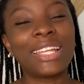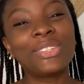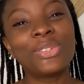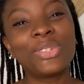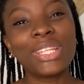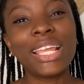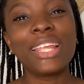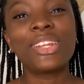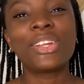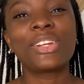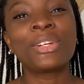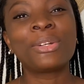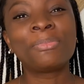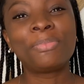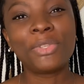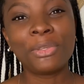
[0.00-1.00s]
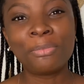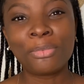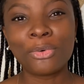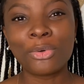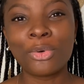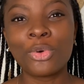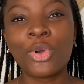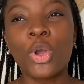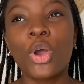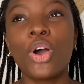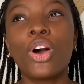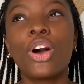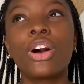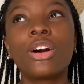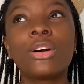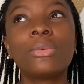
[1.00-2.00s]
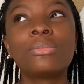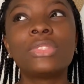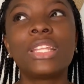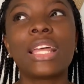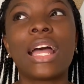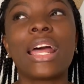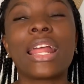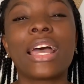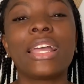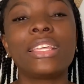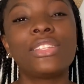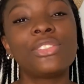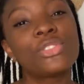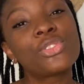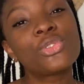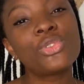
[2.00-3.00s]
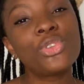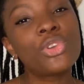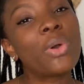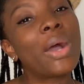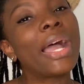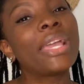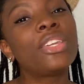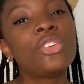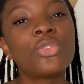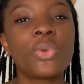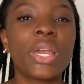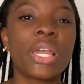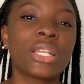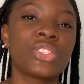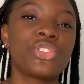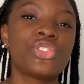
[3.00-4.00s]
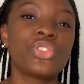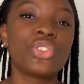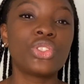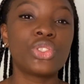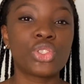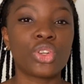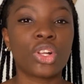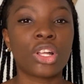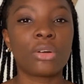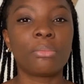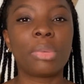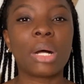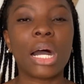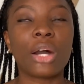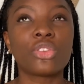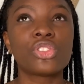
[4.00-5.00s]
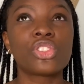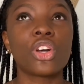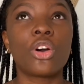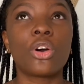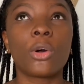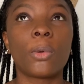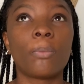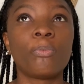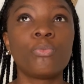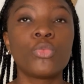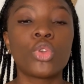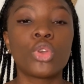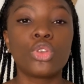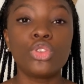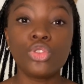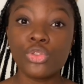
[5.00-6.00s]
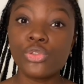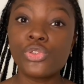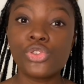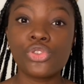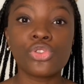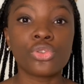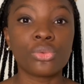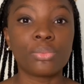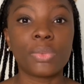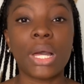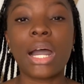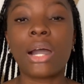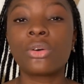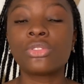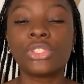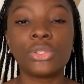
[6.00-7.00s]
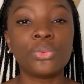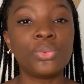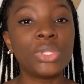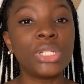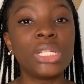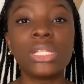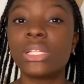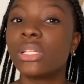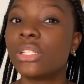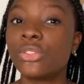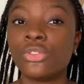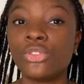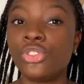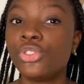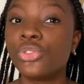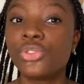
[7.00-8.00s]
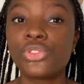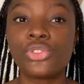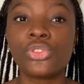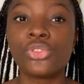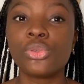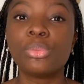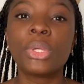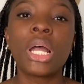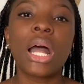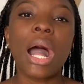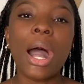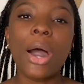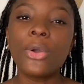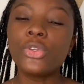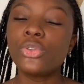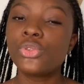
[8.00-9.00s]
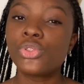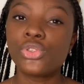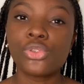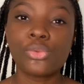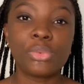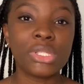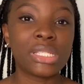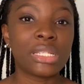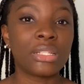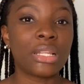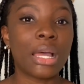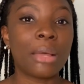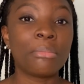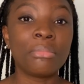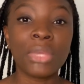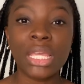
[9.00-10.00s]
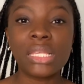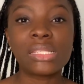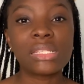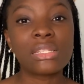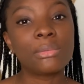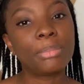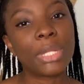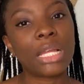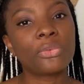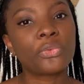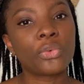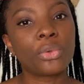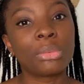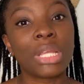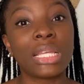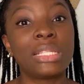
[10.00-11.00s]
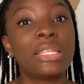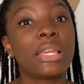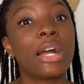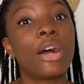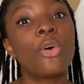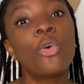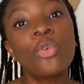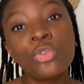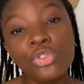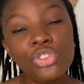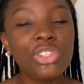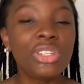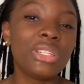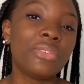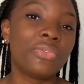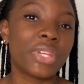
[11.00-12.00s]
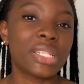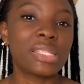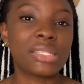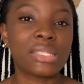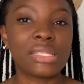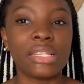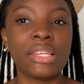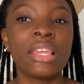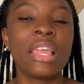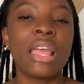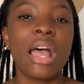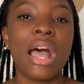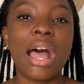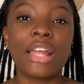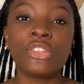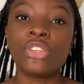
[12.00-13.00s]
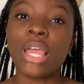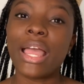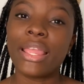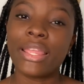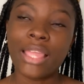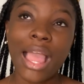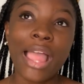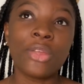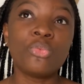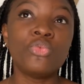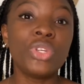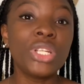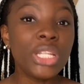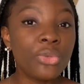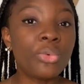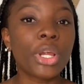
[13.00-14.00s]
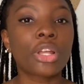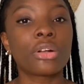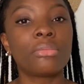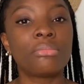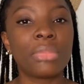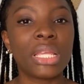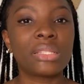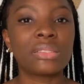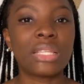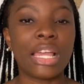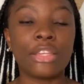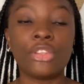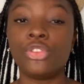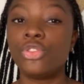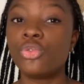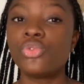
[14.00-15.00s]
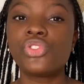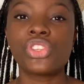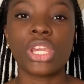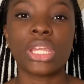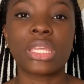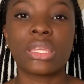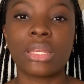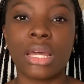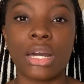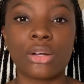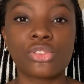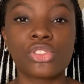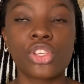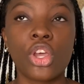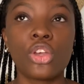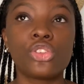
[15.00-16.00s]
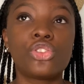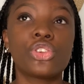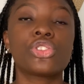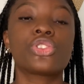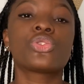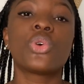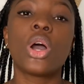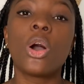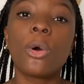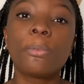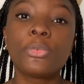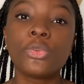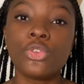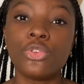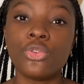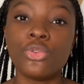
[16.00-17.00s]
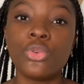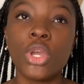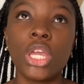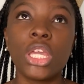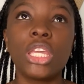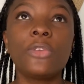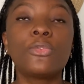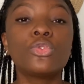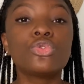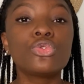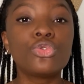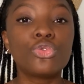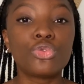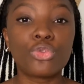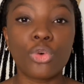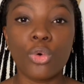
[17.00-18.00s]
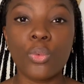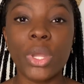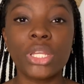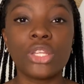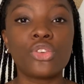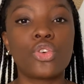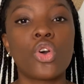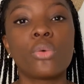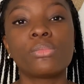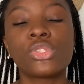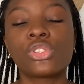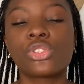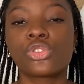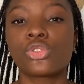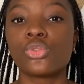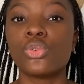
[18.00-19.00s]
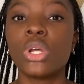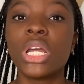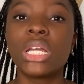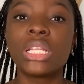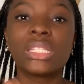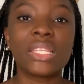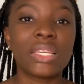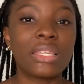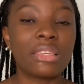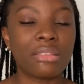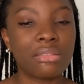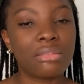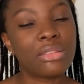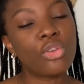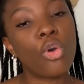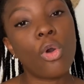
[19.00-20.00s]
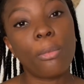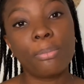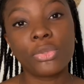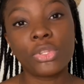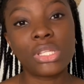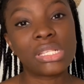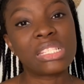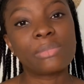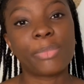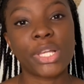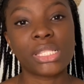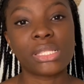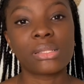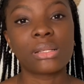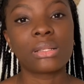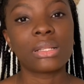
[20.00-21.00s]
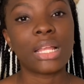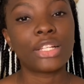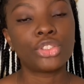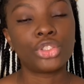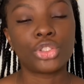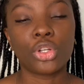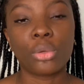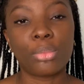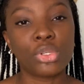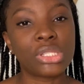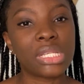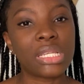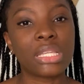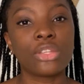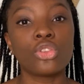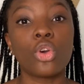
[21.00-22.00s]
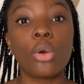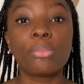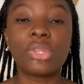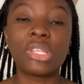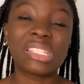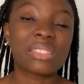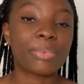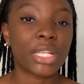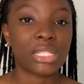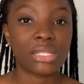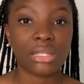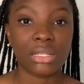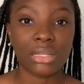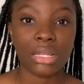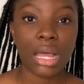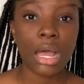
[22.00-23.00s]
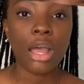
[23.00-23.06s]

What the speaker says: that a lot of people that are into UI UX usually talk about YouTube, how they really learn on YouTube, how YouTube is an amazing platform, like their own university. And I really recommend that you check it out just to help you even grow when it comes to taking up this particular job or taking up this particular